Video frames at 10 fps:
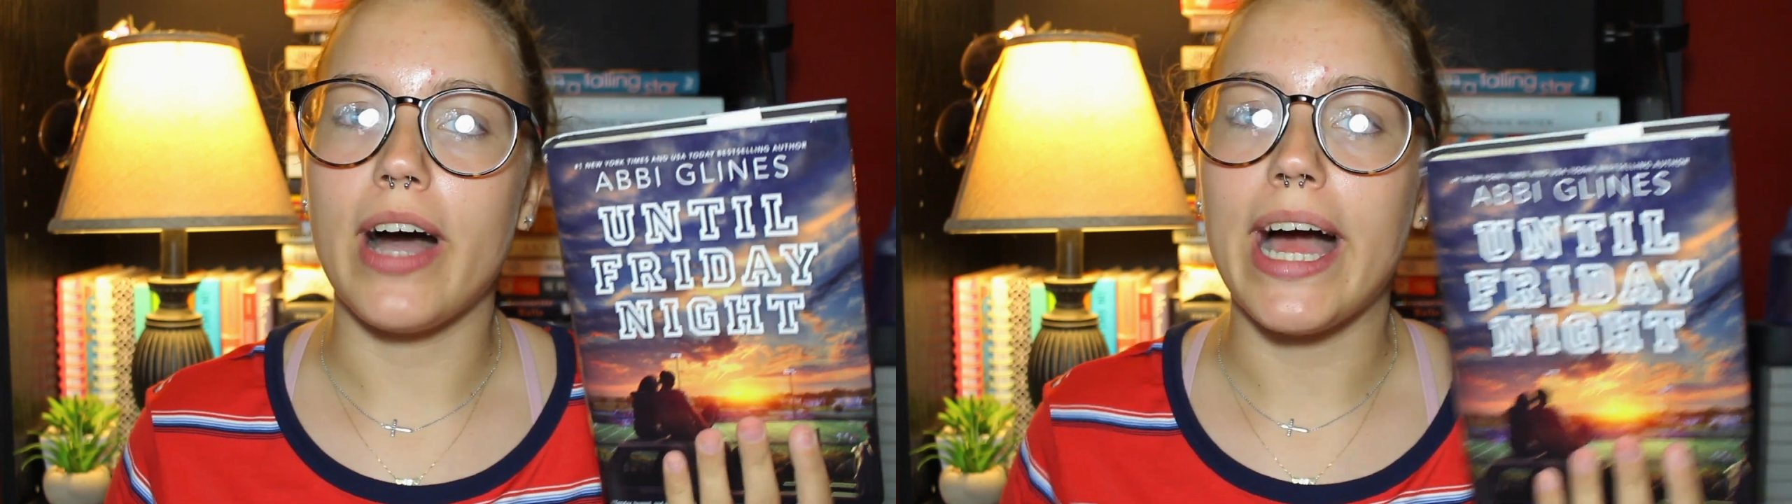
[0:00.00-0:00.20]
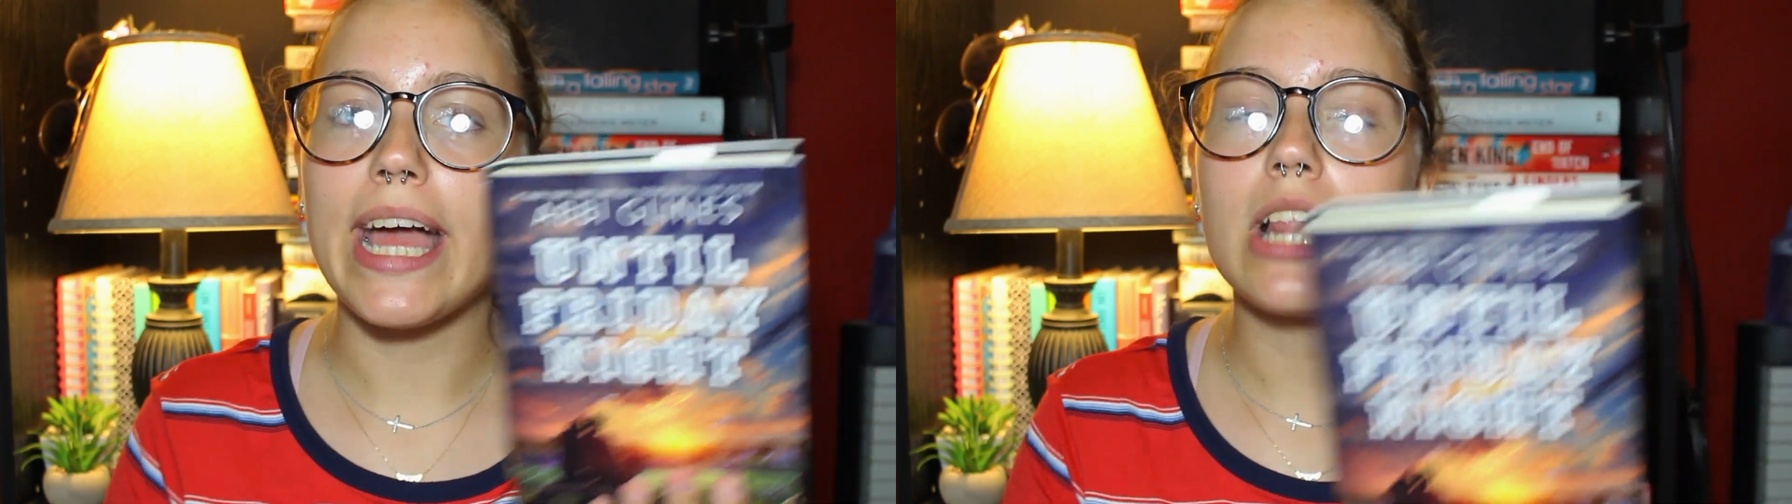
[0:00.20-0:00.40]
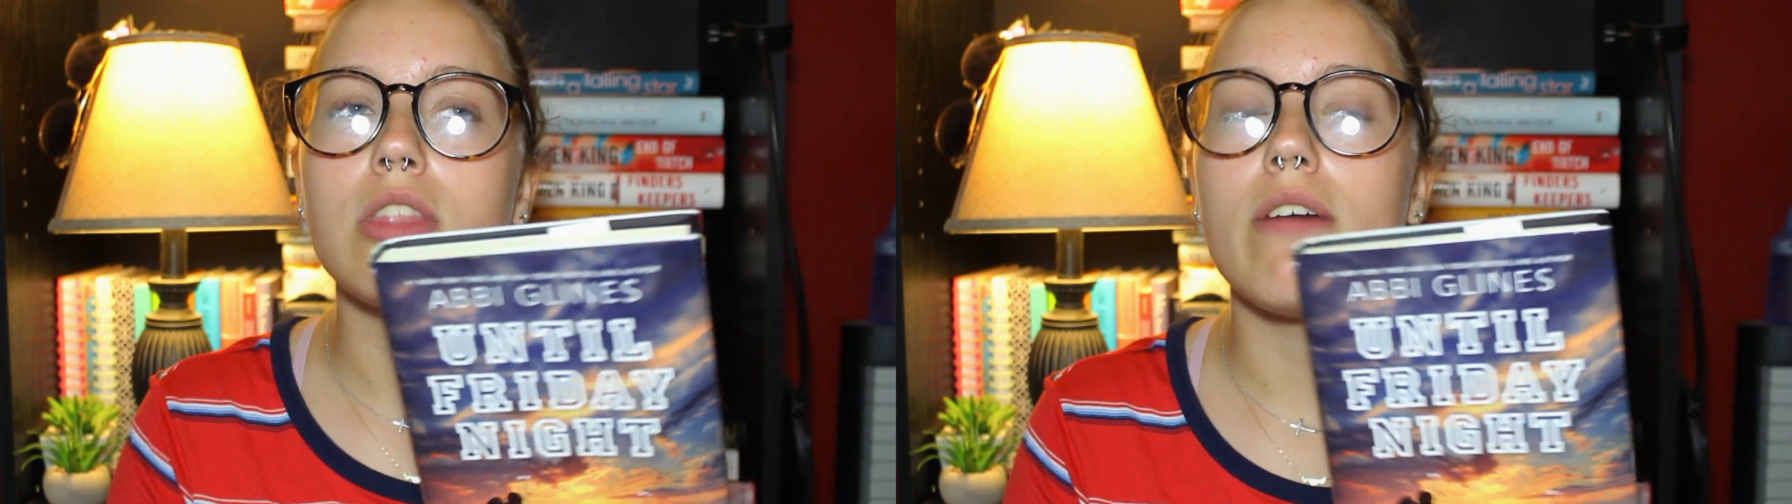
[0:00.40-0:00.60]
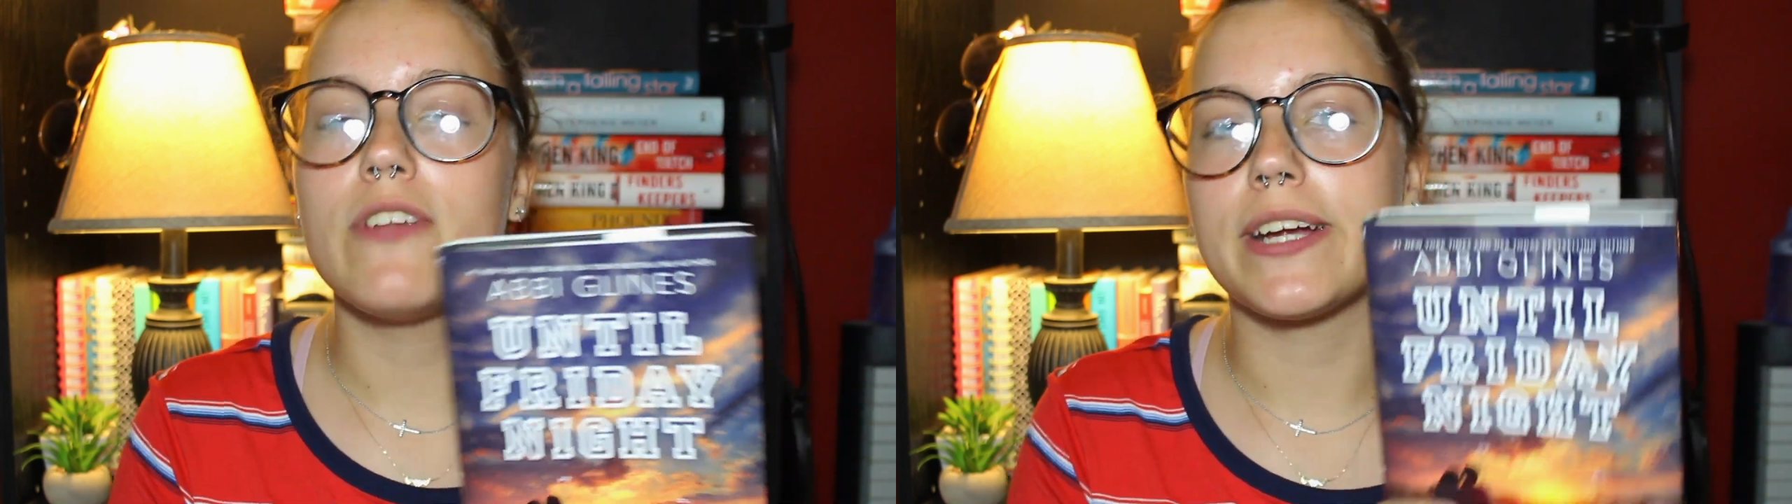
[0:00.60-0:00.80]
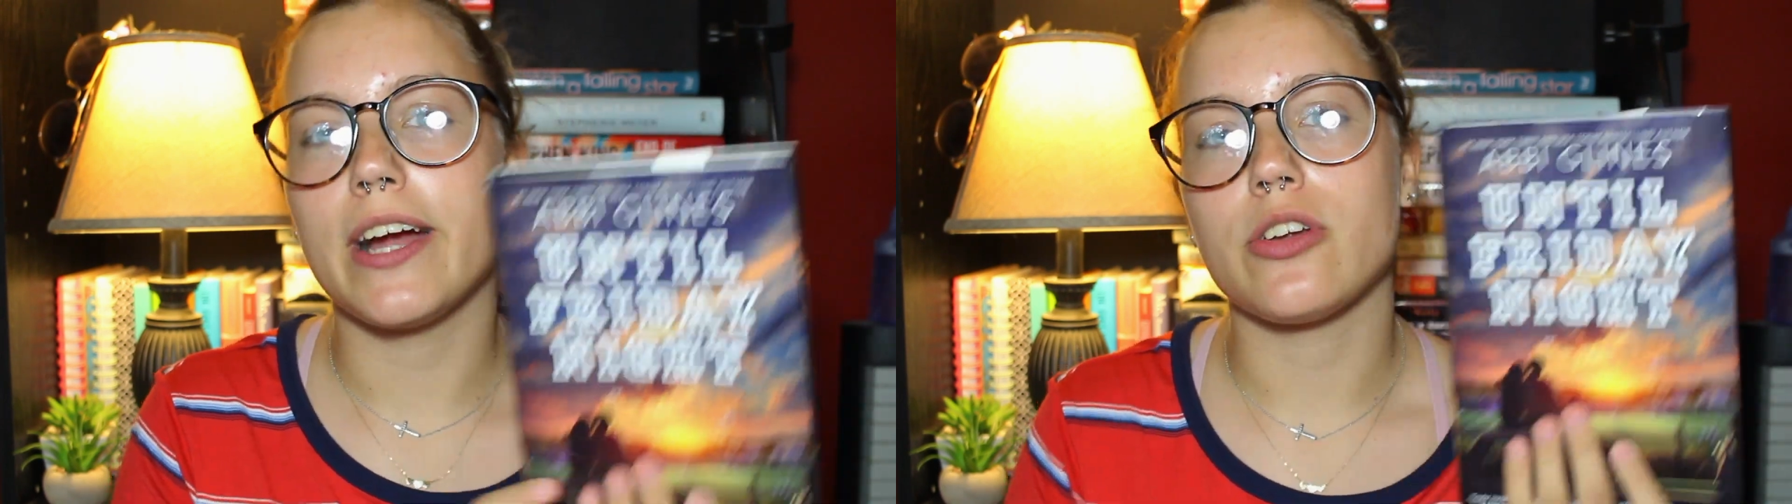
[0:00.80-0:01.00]
I love
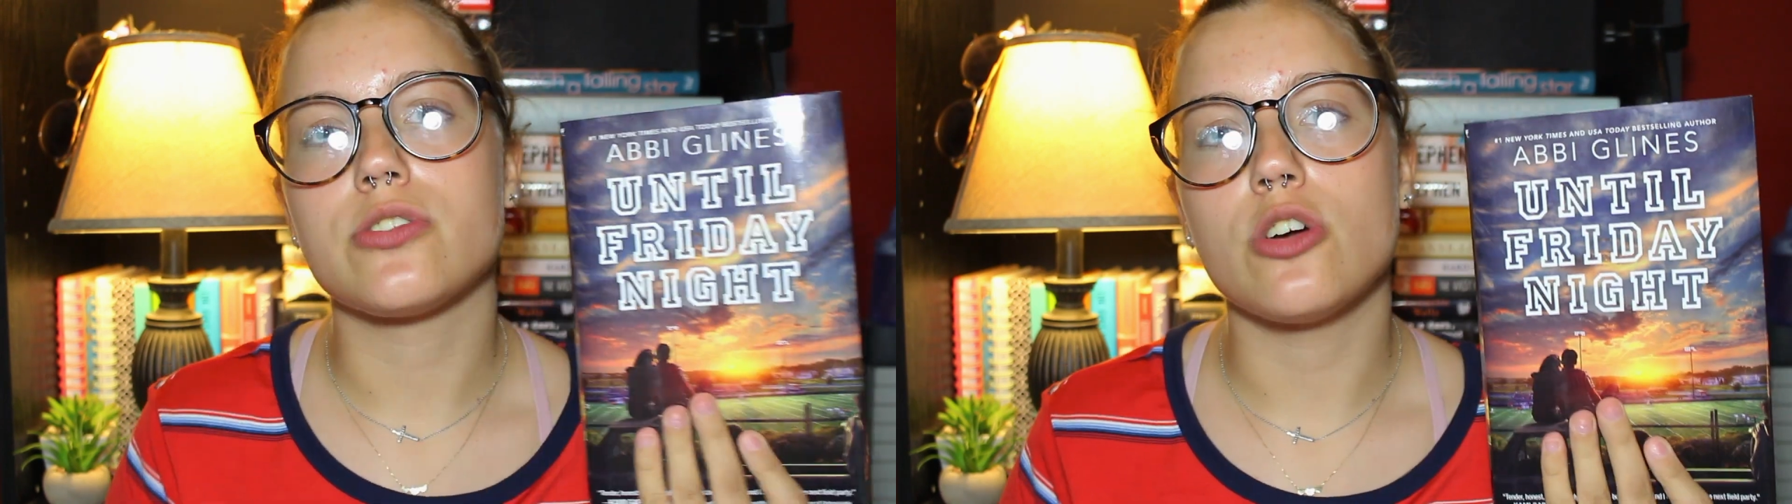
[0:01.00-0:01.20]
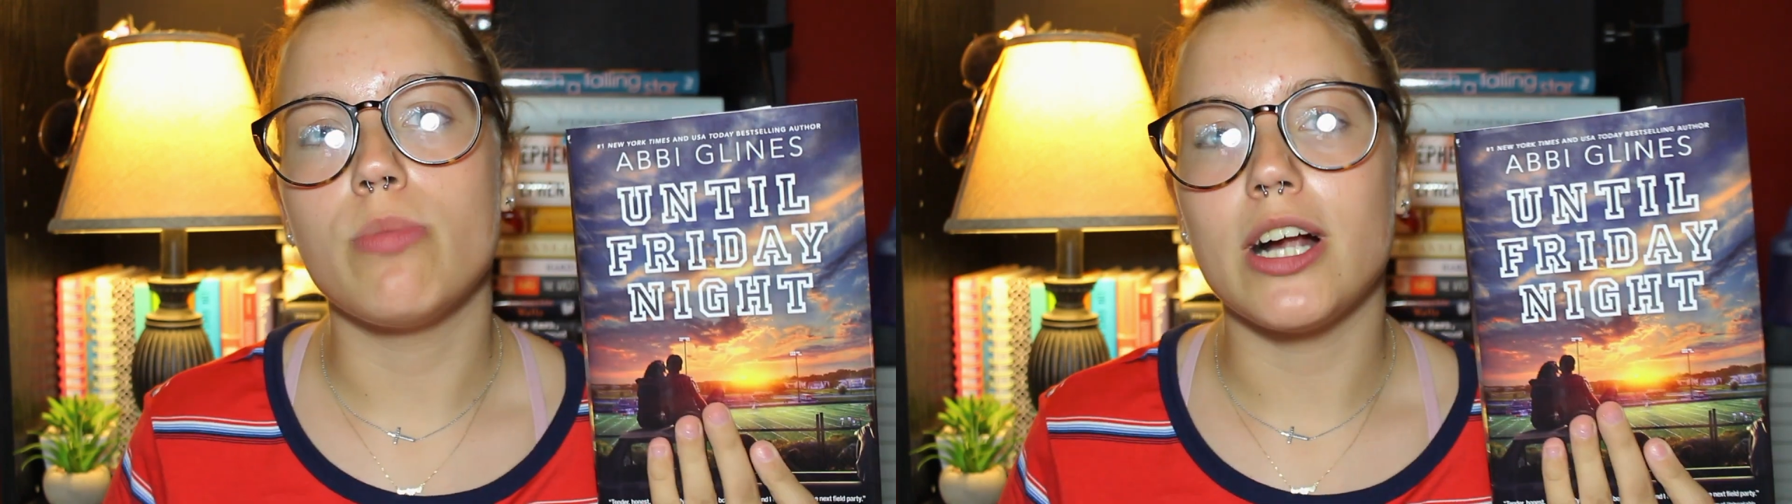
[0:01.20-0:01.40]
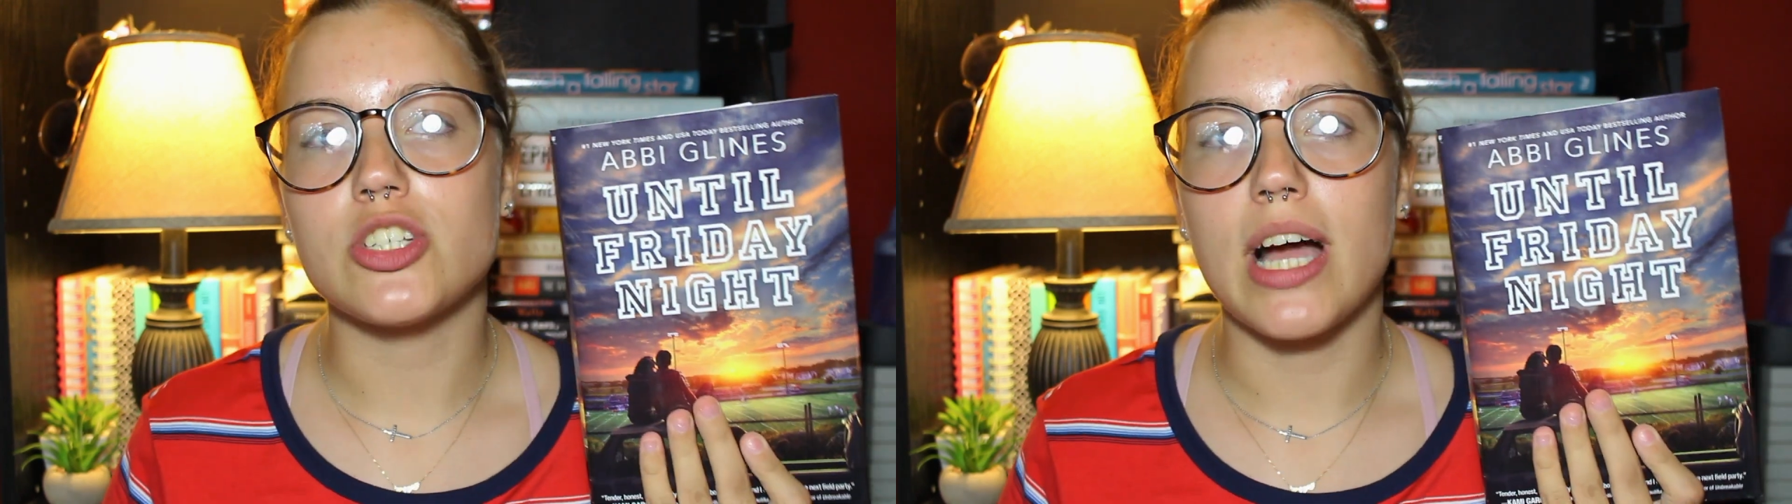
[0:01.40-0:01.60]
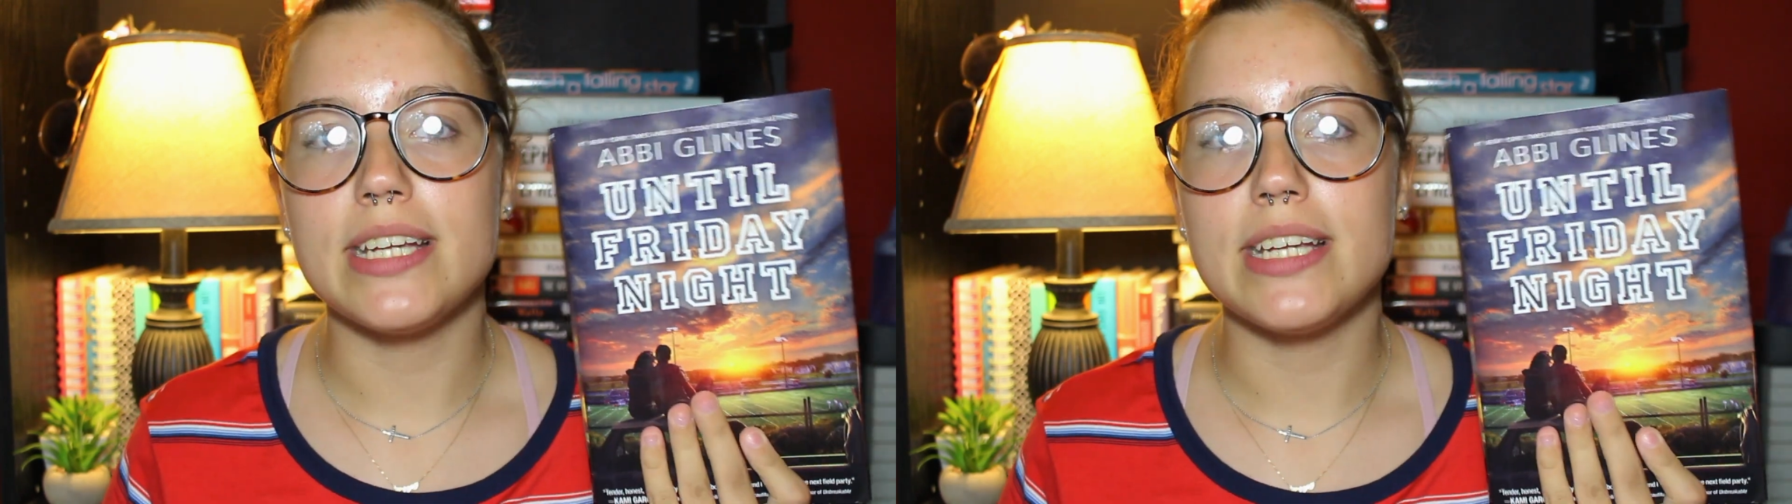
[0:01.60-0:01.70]
their characters so much.